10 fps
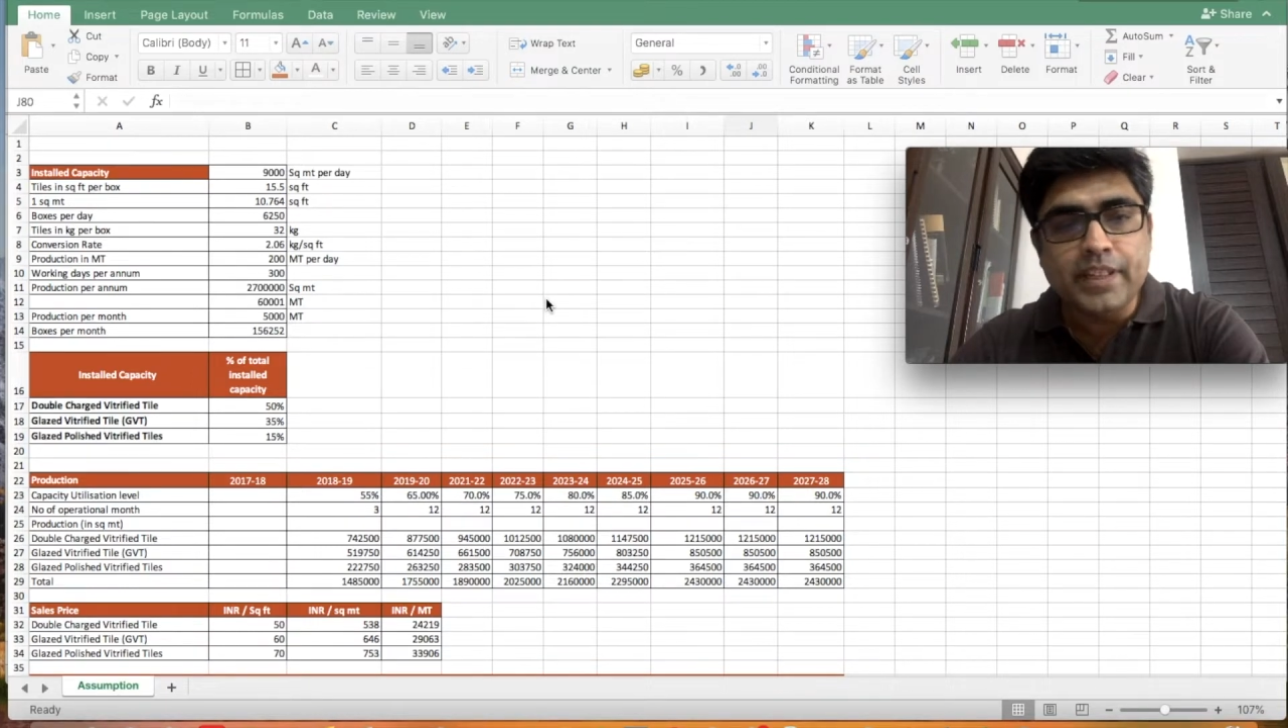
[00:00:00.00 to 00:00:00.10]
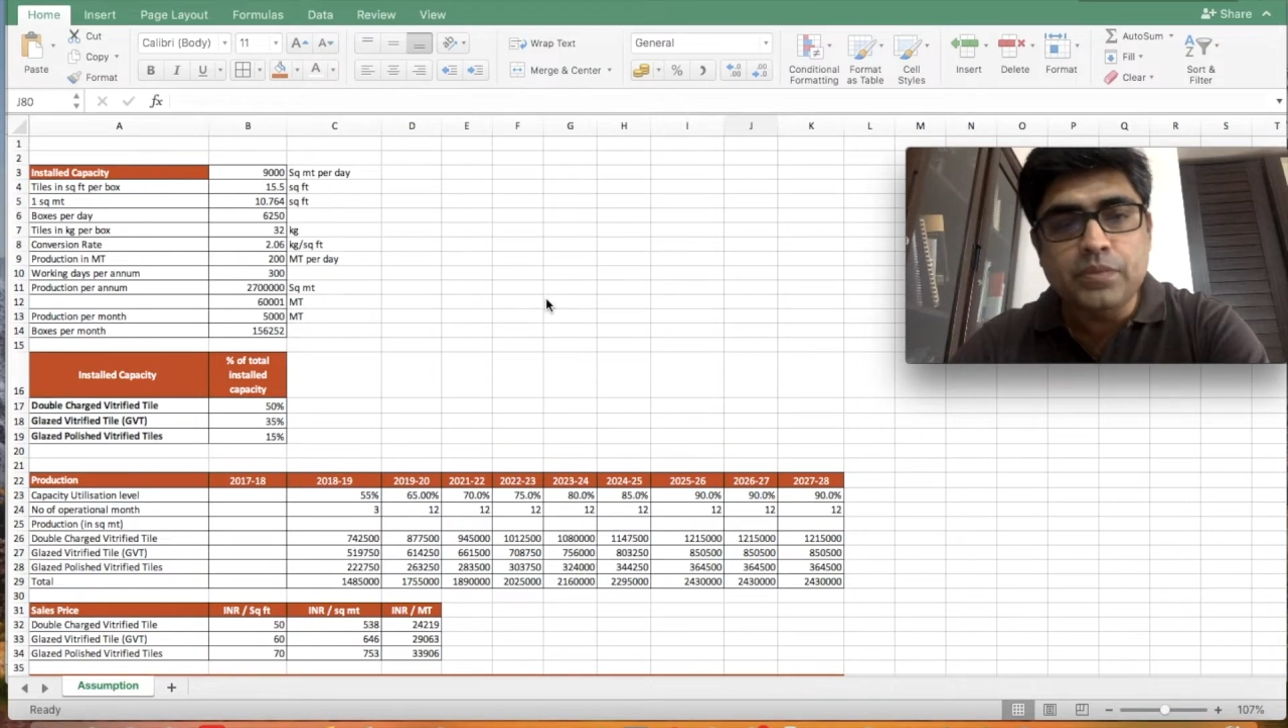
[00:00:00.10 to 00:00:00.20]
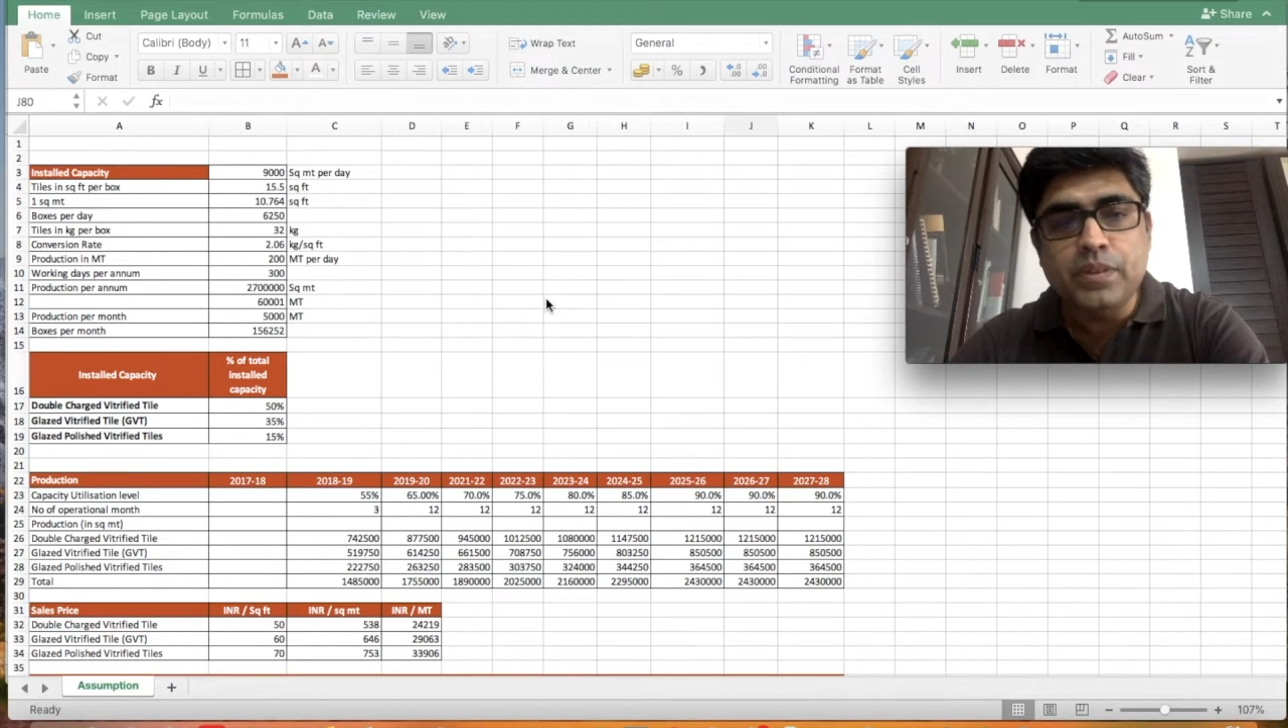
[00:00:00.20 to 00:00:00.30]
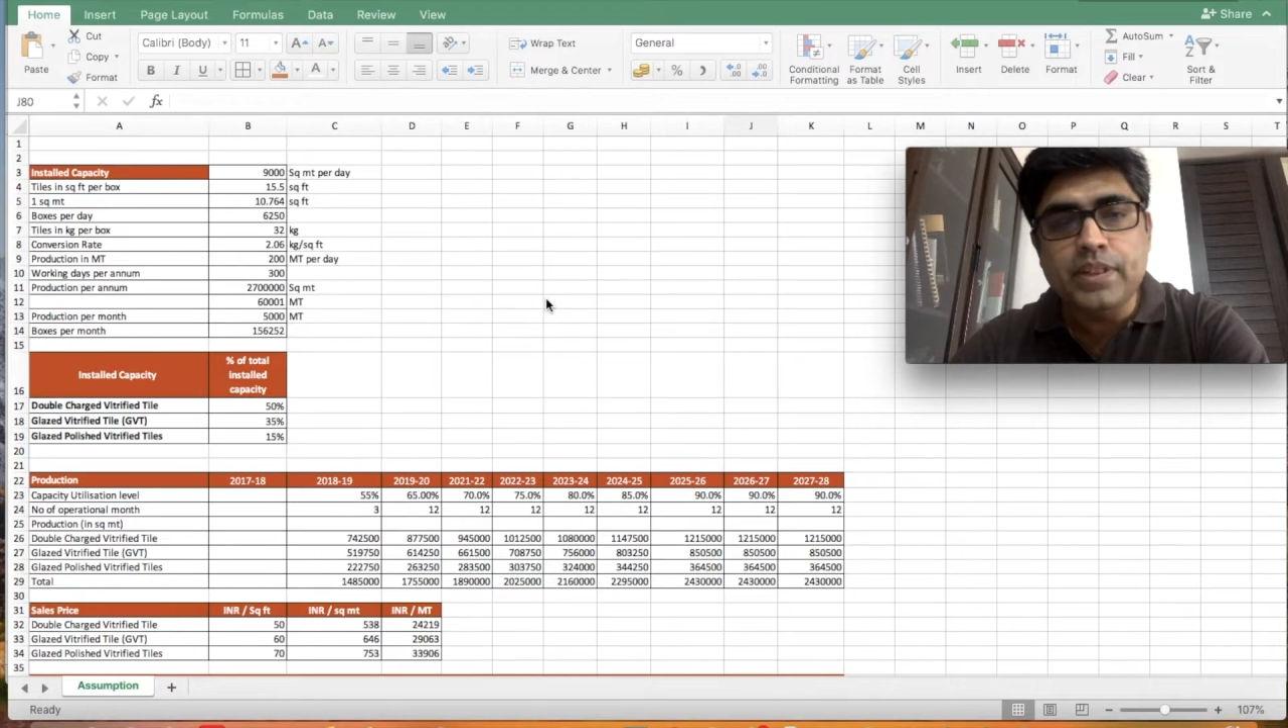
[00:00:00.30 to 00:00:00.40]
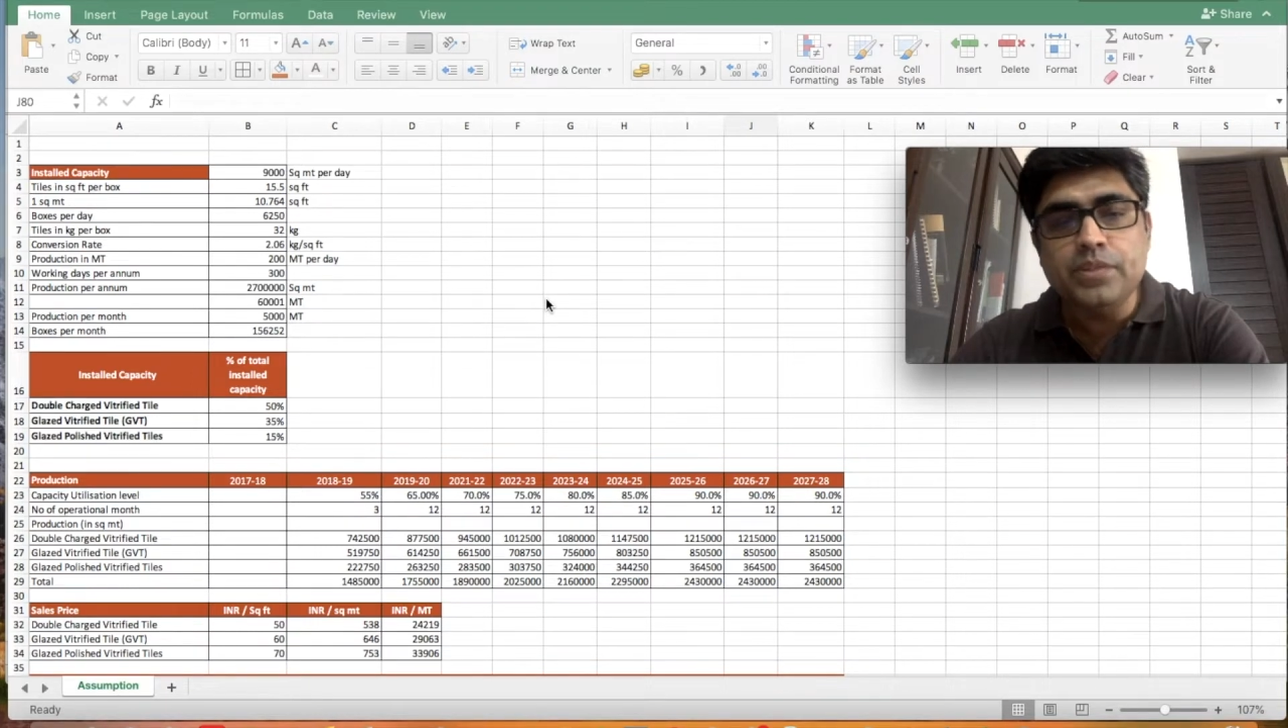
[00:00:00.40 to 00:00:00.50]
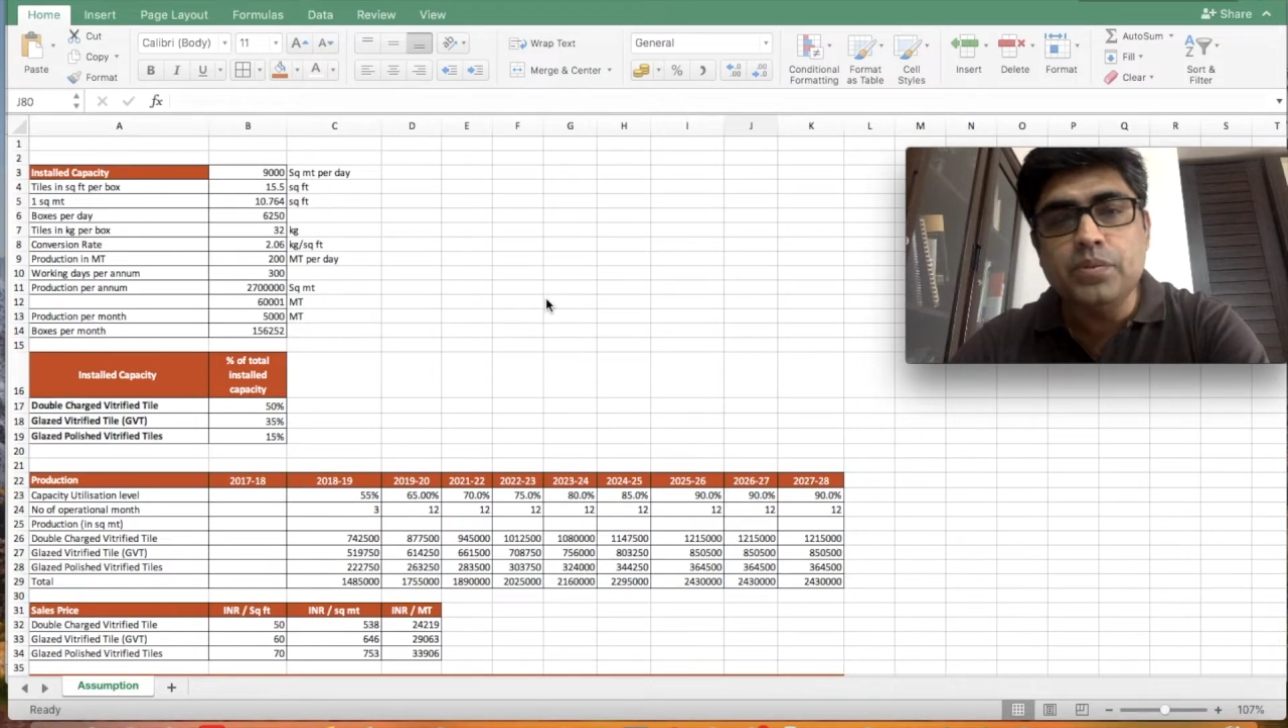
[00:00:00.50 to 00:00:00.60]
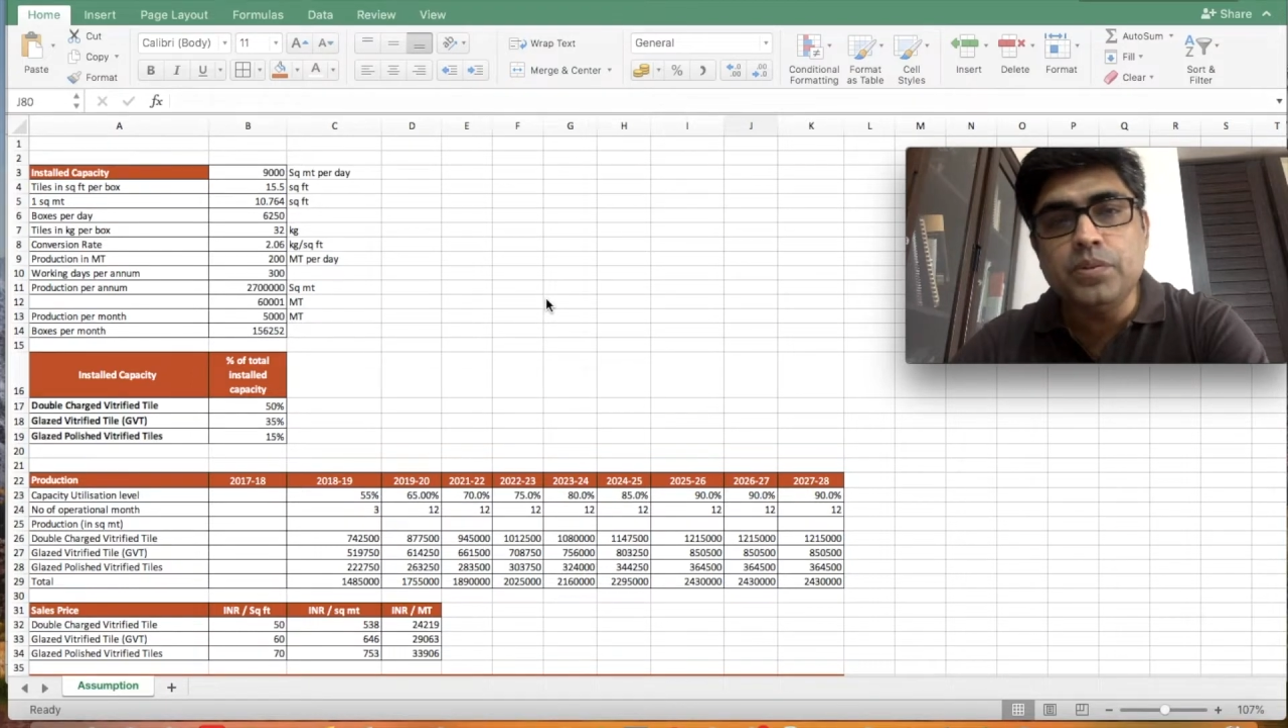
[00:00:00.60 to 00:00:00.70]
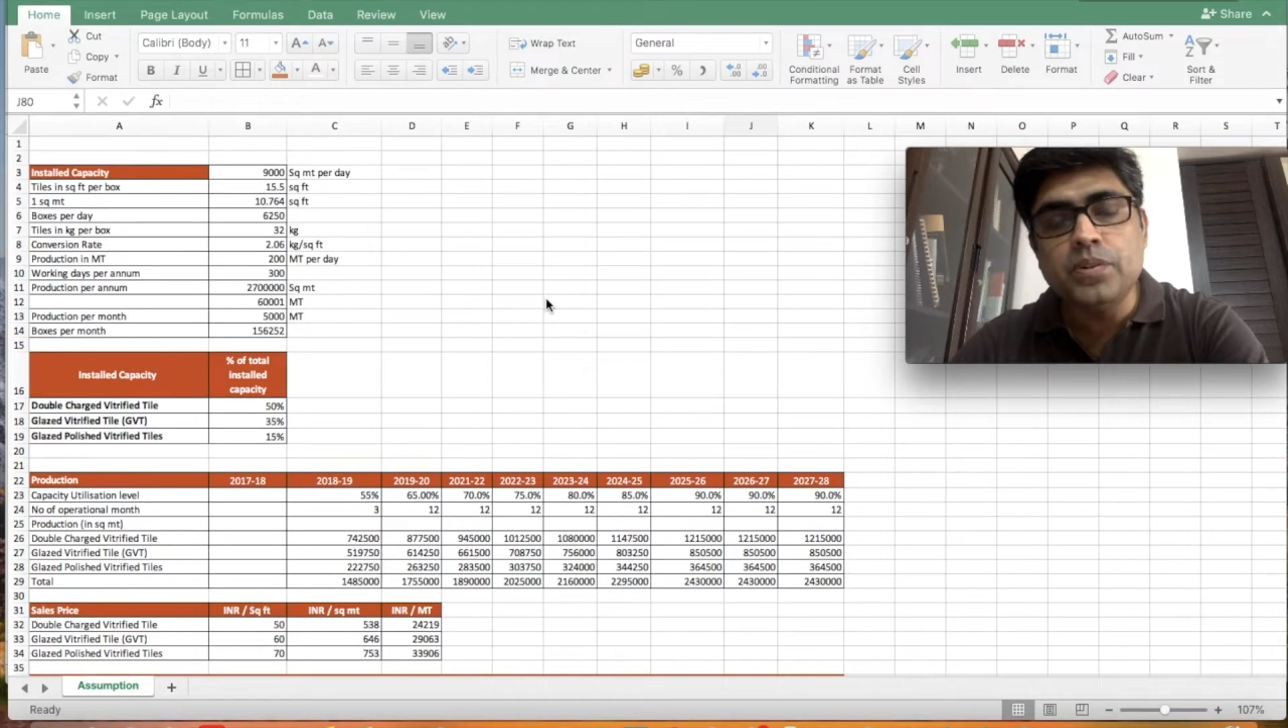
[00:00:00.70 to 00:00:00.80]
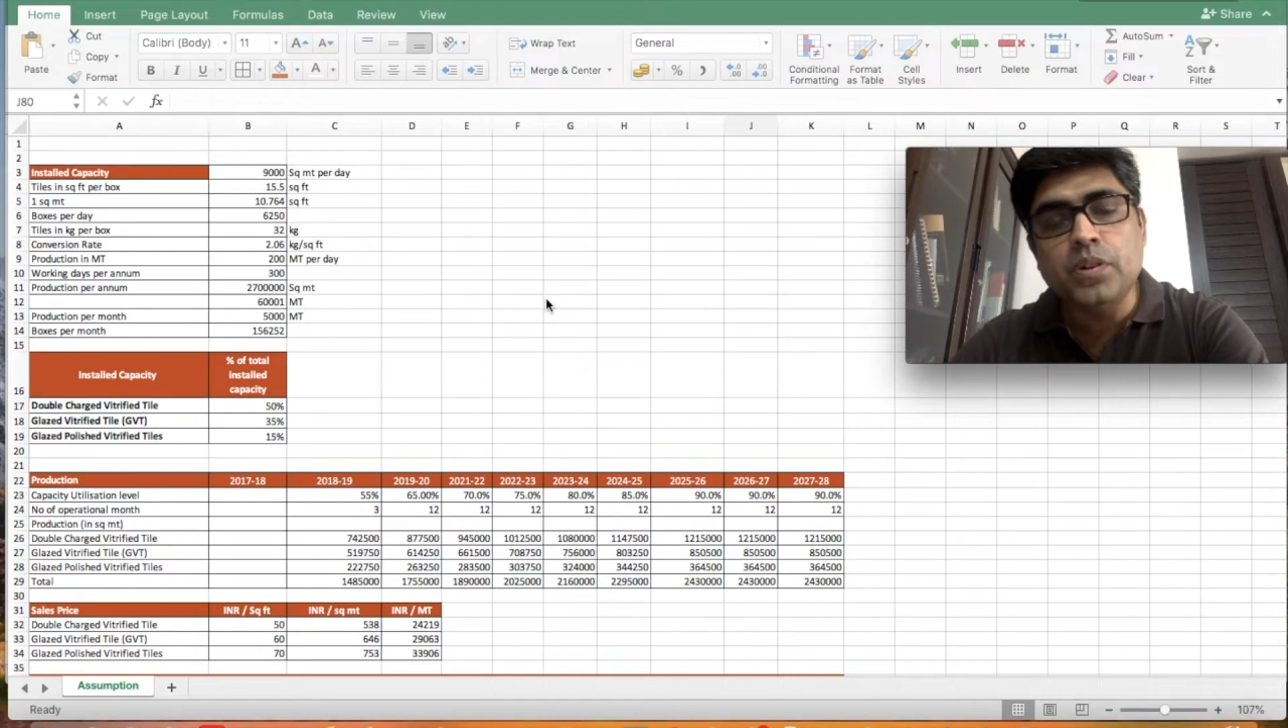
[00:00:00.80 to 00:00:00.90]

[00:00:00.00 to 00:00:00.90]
equity route